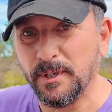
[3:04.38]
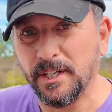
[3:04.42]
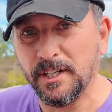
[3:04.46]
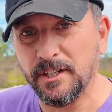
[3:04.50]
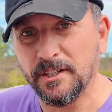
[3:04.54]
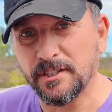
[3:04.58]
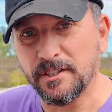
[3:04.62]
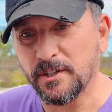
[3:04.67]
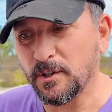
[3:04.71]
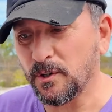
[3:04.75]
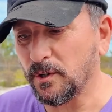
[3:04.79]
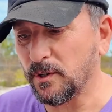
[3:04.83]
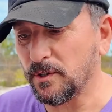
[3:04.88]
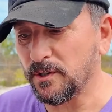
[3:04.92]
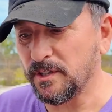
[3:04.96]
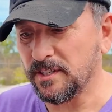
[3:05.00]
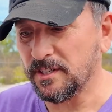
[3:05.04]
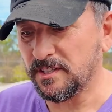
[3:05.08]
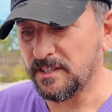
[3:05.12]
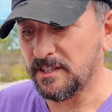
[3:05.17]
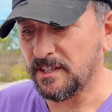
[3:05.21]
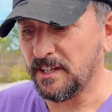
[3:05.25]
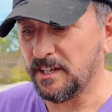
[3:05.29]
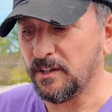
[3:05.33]
me to
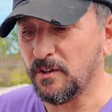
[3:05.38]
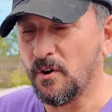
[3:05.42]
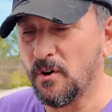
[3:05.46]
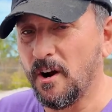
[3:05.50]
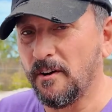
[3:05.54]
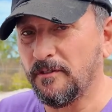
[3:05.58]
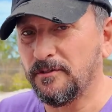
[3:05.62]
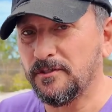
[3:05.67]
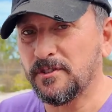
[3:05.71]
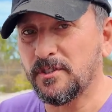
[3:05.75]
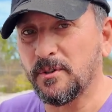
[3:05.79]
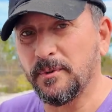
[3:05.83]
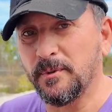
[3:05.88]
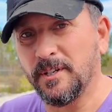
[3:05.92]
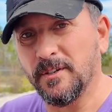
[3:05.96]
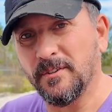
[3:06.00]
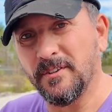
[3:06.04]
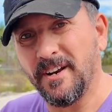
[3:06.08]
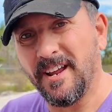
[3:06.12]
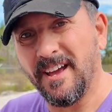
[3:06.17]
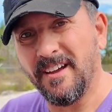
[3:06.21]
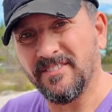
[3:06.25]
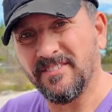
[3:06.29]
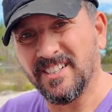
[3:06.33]
turn this thing off so
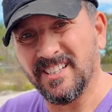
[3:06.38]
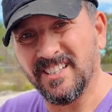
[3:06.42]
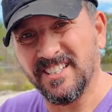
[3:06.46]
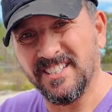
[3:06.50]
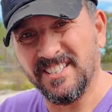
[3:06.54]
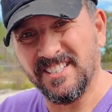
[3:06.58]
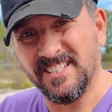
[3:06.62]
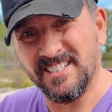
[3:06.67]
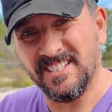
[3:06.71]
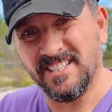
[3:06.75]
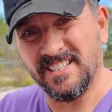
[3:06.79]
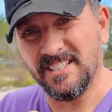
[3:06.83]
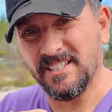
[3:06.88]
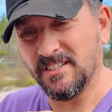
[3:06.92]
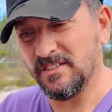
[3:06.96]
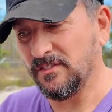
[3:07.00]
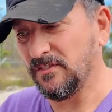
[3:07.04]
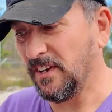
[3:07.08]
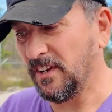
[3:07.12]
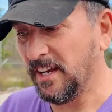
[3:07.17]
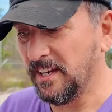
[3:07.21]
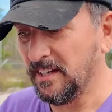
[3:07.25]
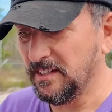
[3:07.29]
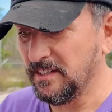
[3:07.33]
we don't have to listen to
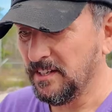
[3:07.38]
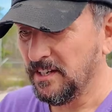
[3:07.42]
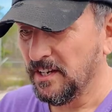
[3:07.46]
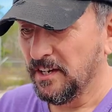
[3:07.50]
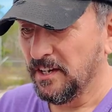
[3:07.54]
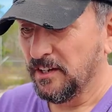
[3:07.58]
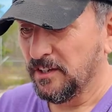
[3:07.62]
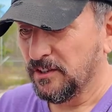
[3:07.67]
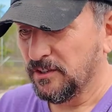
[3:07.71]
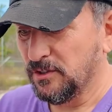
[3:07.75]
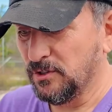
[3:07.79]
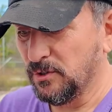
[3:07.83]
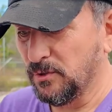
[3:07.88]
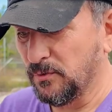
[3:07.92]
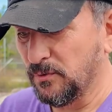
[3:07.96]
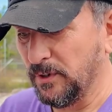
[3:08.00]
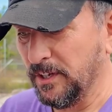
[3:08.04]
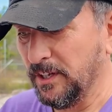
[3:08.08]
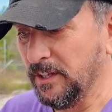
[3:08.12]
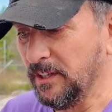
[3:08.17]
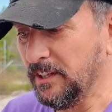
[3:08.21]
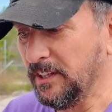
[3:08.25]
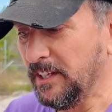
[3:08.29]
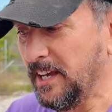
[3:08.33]
this fan,
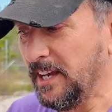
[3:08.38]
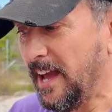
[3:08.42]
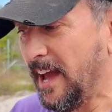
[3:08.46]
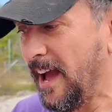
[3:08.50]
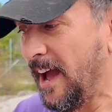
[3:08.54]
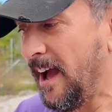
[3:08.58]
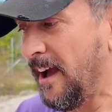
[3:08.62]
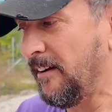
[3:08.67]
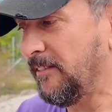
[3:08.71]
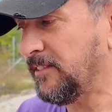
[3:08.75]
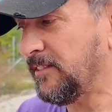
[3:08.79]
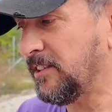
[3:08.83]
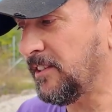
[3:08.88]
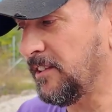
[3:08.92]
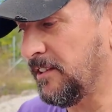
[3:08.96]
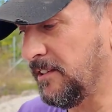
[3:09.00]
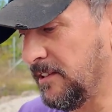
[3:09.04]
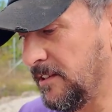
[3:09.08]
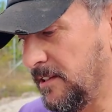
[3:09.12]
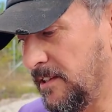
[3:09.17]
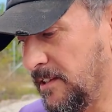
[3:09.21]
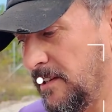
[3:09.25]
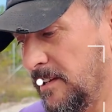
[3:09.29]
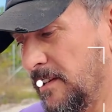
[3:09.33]
you really have
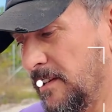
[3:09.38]
to